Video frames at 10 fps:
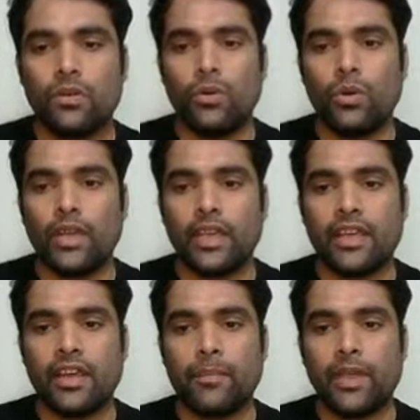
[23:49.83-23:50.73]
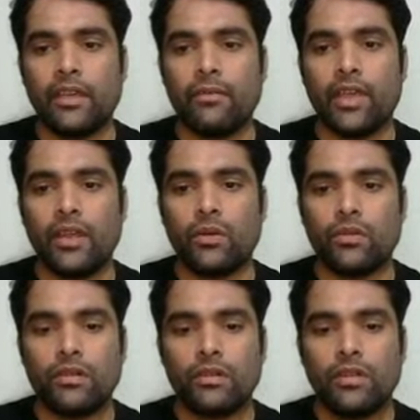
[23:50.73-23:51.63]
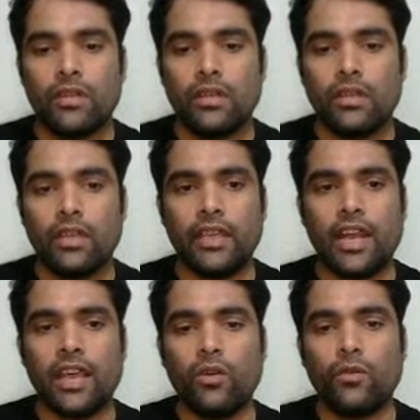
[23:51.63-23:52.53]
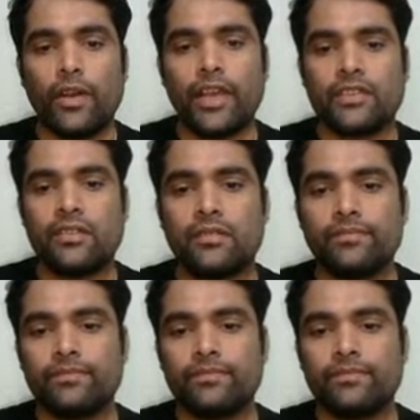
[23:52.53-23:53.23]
Okay, creeping. Very good. Here I go for next.